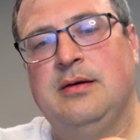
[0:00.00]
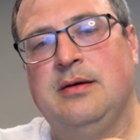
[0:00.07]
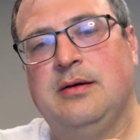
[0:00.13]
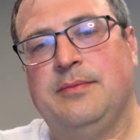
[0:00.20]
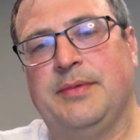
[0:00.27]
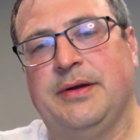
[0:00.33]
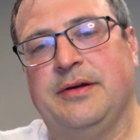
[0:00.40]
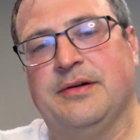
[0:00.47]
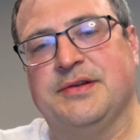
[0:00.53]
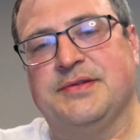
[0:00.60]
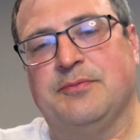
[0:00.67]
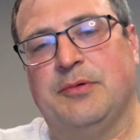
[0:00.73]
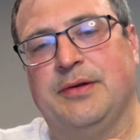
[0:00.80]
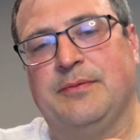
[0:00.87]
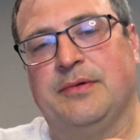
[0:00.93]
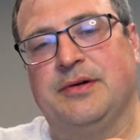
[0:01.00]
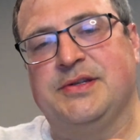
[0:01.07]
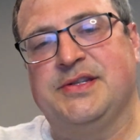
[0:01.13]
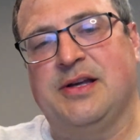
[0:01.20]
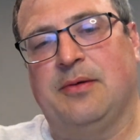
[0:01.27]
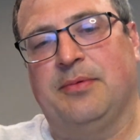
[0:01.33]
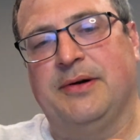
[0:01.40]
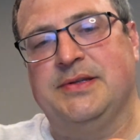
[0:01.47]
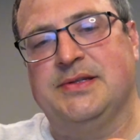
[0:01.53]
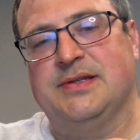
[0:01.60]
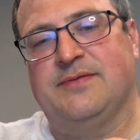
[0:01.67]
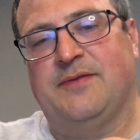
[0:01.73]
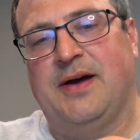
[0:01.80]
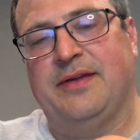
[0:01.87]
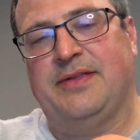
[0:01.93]
but here's one where it celebrates his
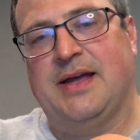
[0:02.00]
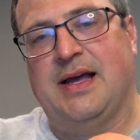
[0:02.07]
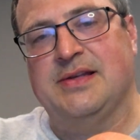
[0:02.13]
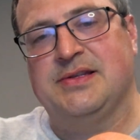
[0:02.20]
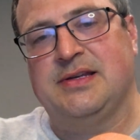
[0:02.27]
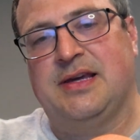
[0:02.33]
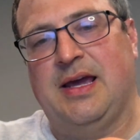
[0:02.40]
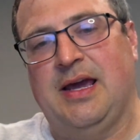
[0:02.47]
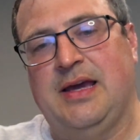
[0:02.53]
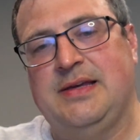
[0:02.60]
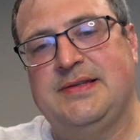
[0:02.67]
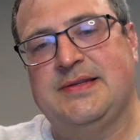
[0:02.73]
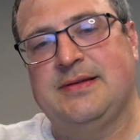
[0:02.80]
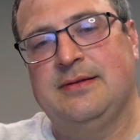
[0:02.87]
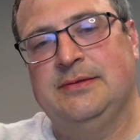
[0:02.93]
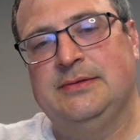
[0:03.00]
5,000 Ks.